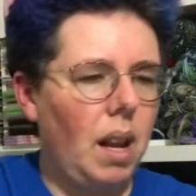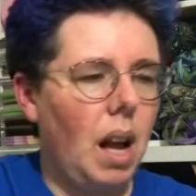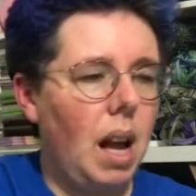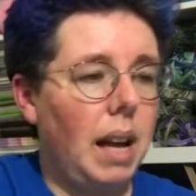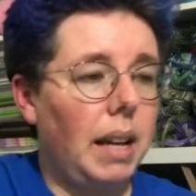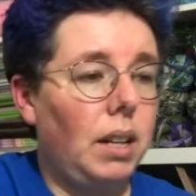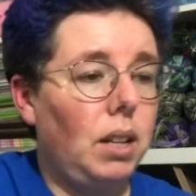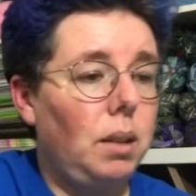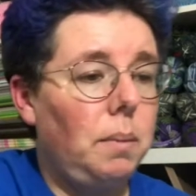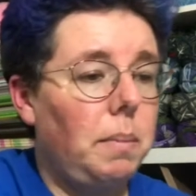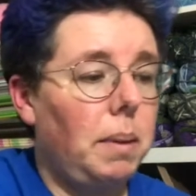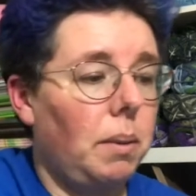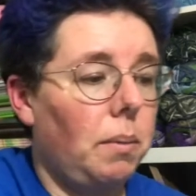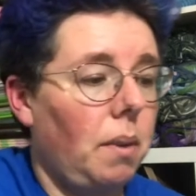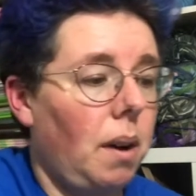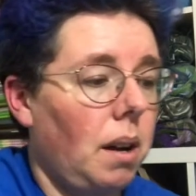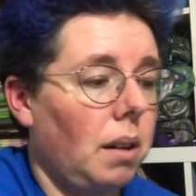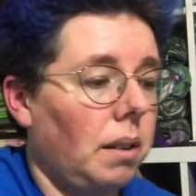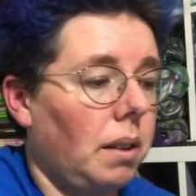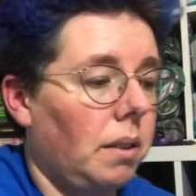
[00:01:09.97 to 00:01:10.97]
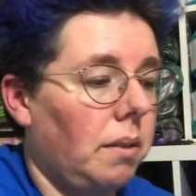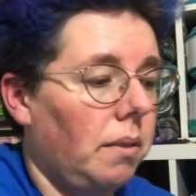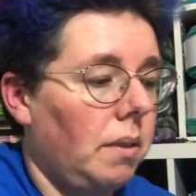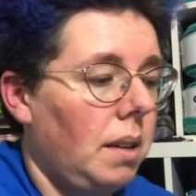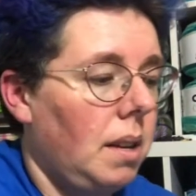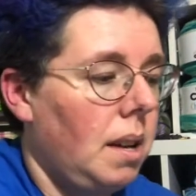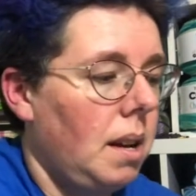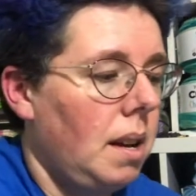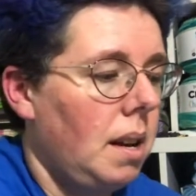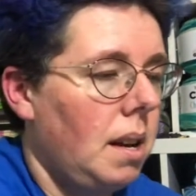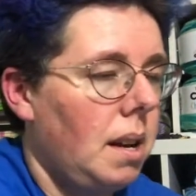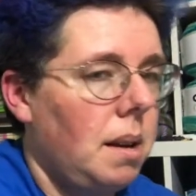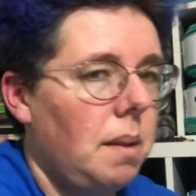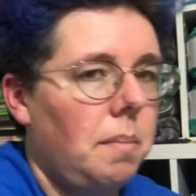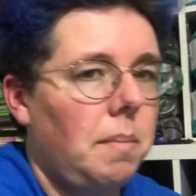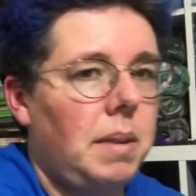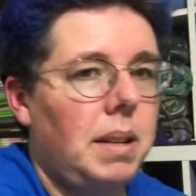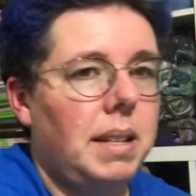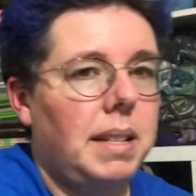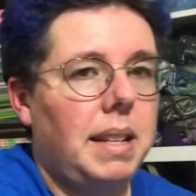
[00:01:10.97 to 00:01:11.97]
I could be wrong though.
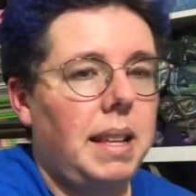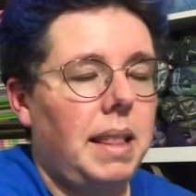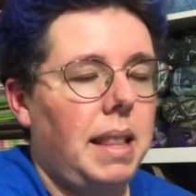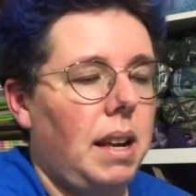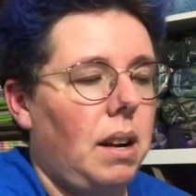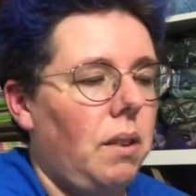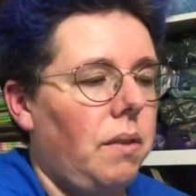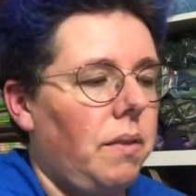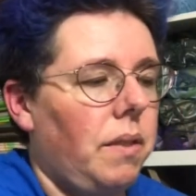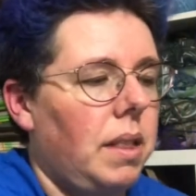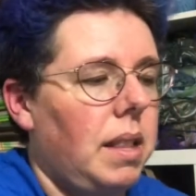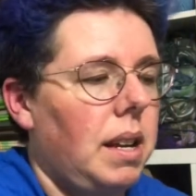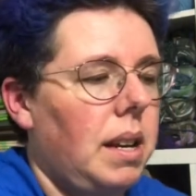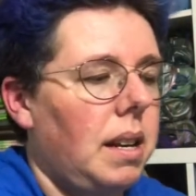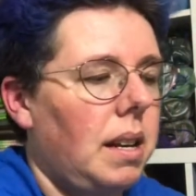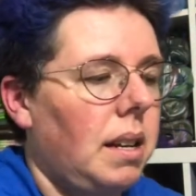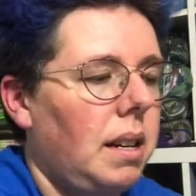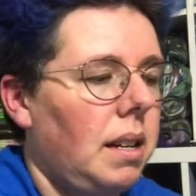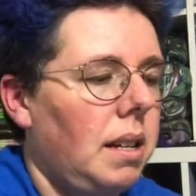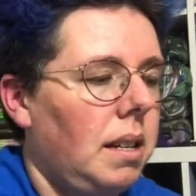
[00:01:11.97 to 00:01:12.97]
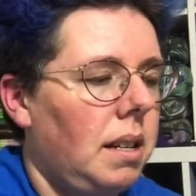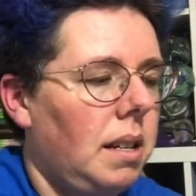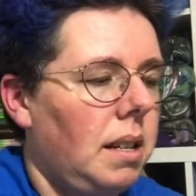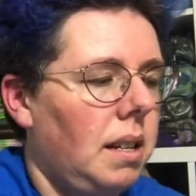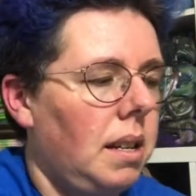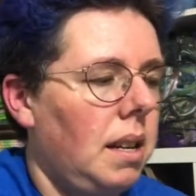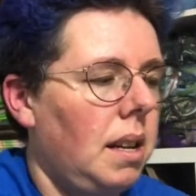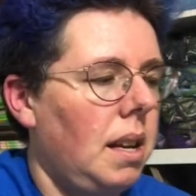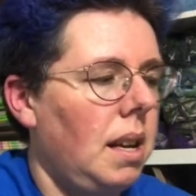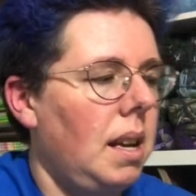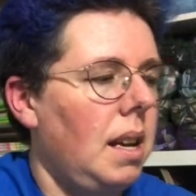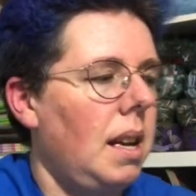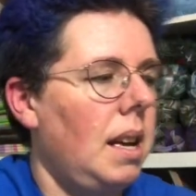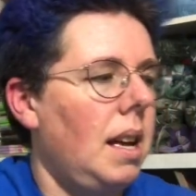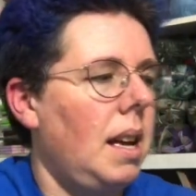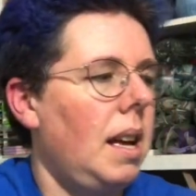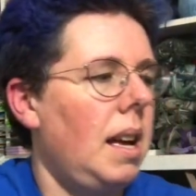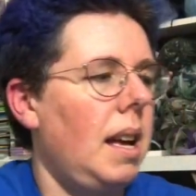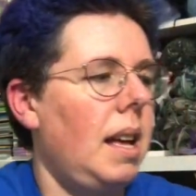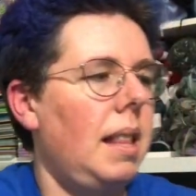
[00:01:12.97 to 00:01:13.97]
I'm going to set that over there.
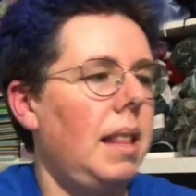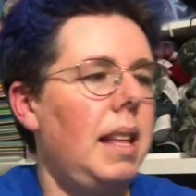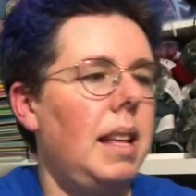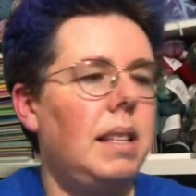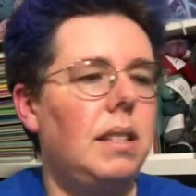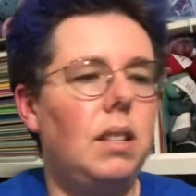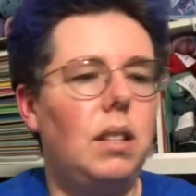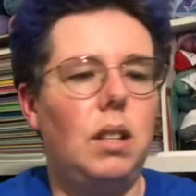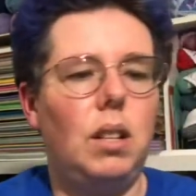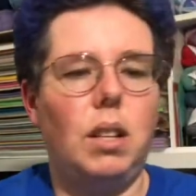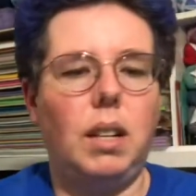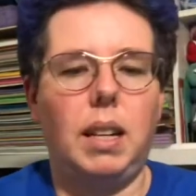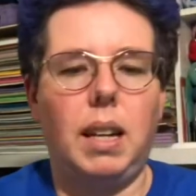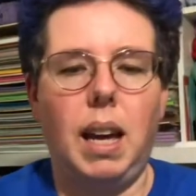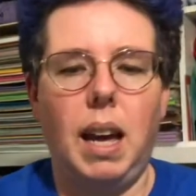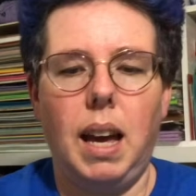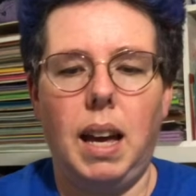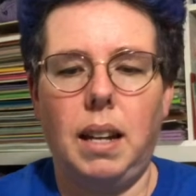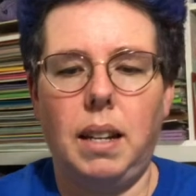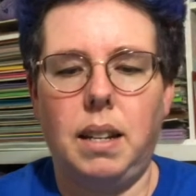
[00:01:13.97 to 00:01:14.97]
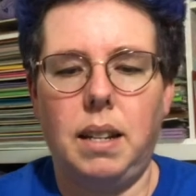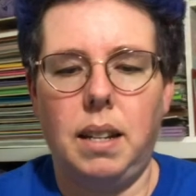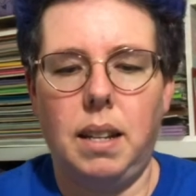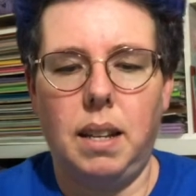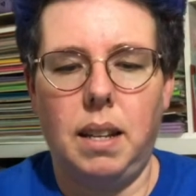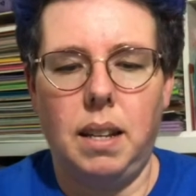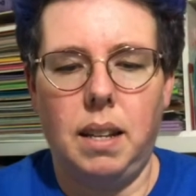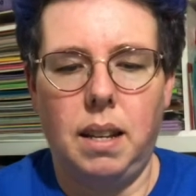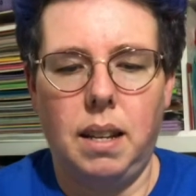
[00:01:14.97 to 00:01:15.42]
And let's look at